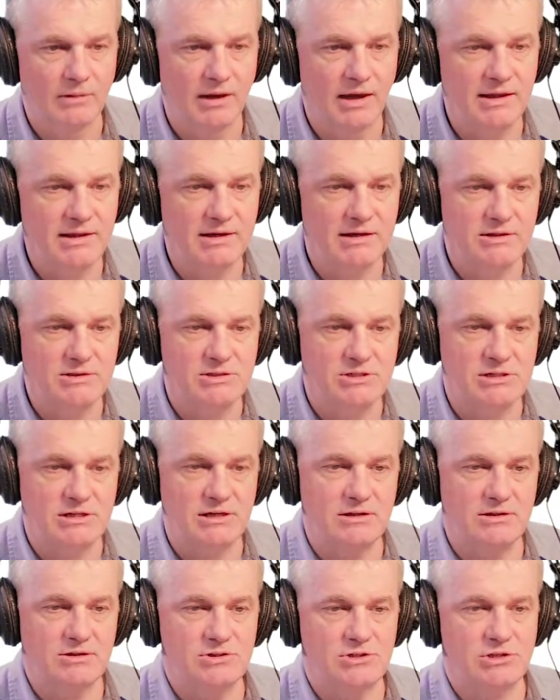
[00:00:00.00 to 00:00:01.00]
And you can see
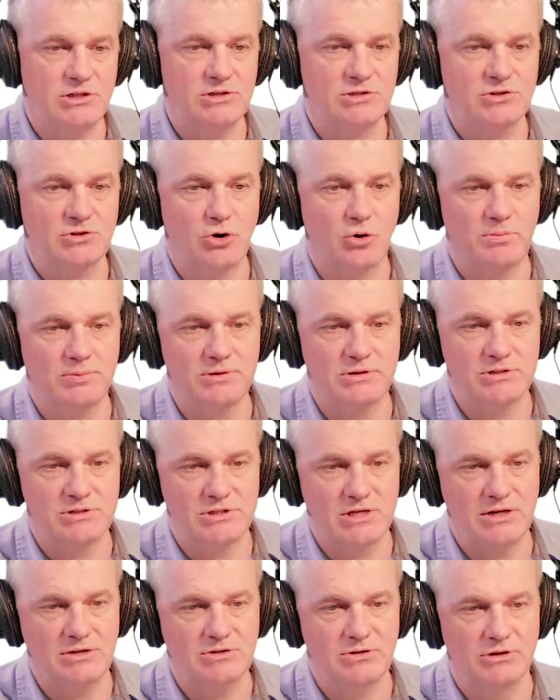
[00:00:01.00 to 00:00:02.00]
in the oscilloscope in the
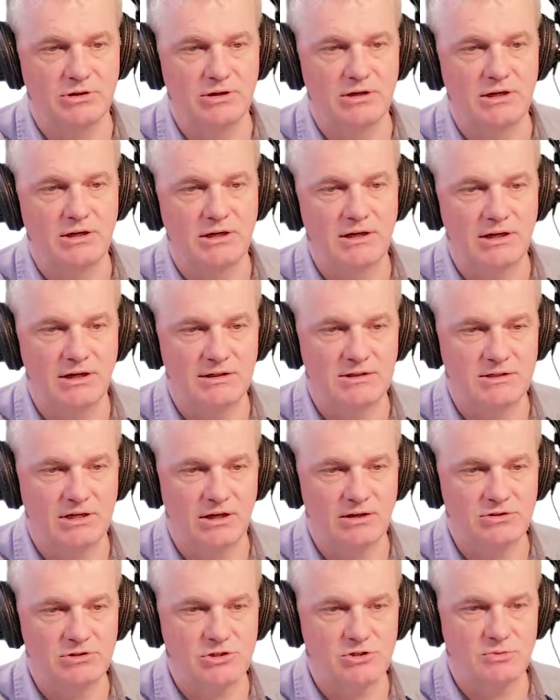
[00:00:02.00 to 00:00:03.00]
center, it
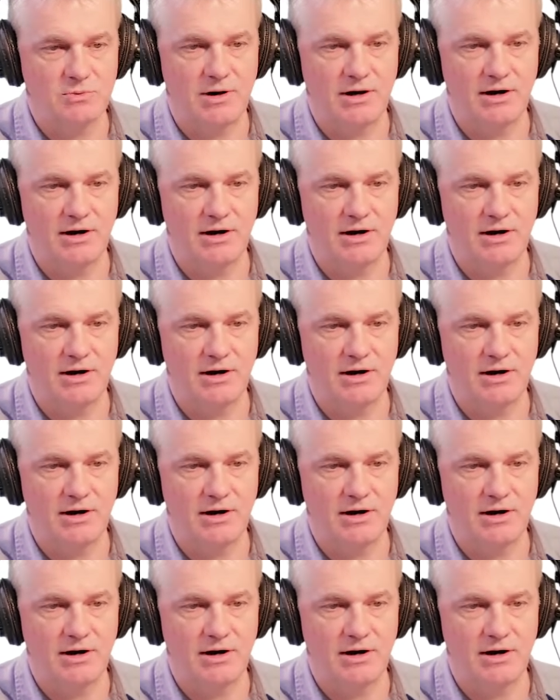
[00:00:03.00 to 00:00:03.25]
tells us